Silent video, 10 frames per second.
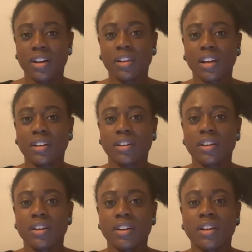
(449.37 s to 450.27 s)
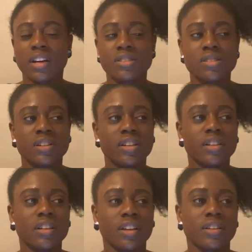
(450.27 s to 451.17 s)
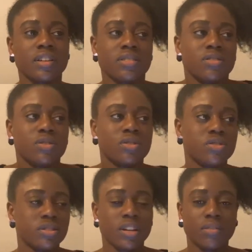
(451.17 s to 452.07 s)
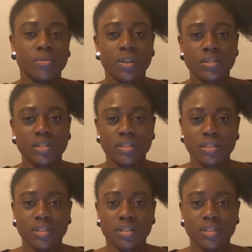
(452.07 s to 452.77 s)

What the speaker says: And like actually, like, yes, you could just have one,